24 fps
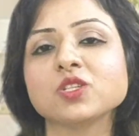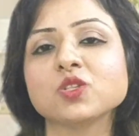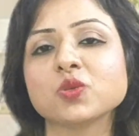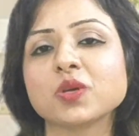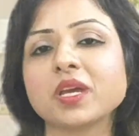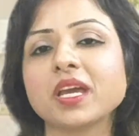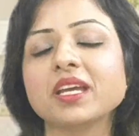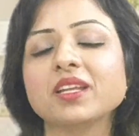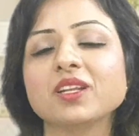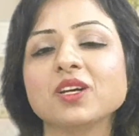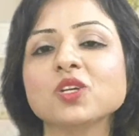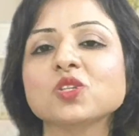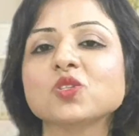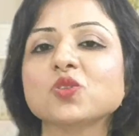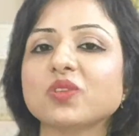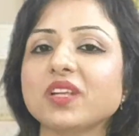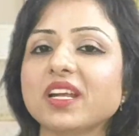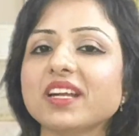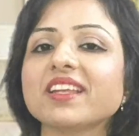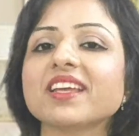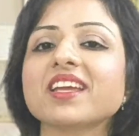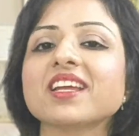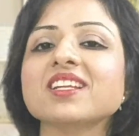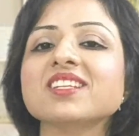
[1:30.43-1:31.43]
together so
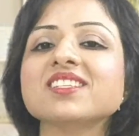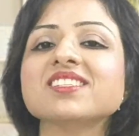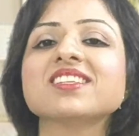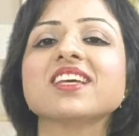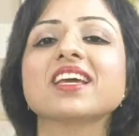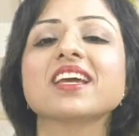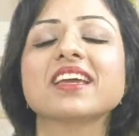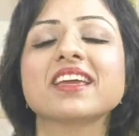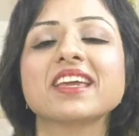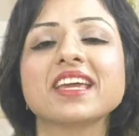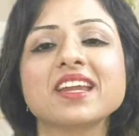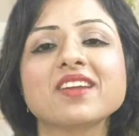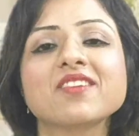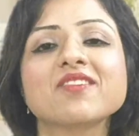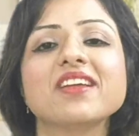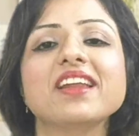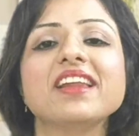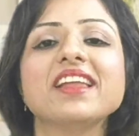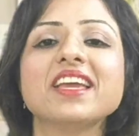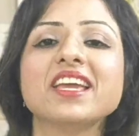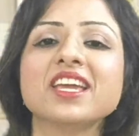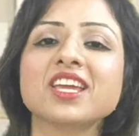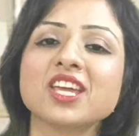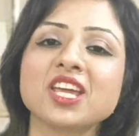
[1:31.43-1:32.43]
that kids get
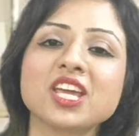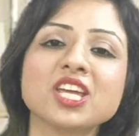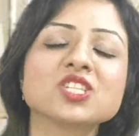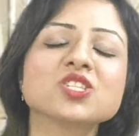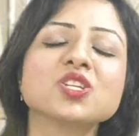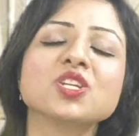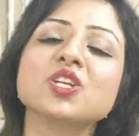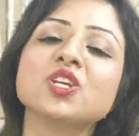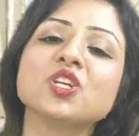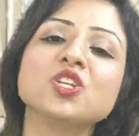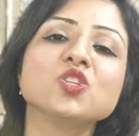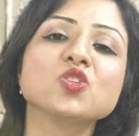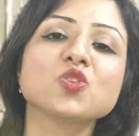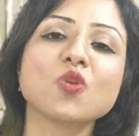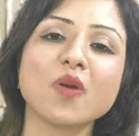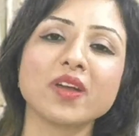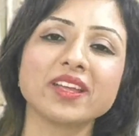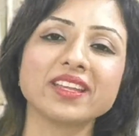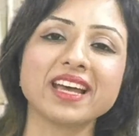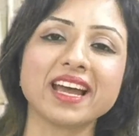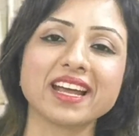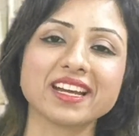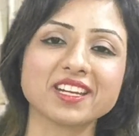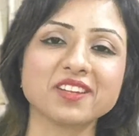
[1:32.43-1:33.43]
really engaged and enjoy
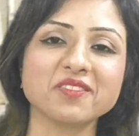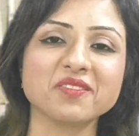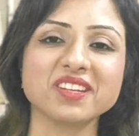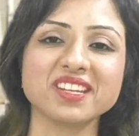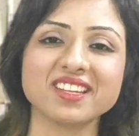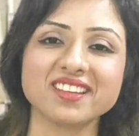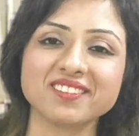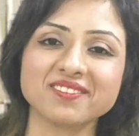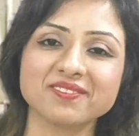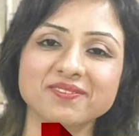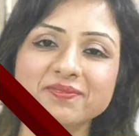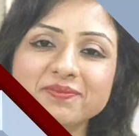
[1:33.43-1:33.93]
the activity.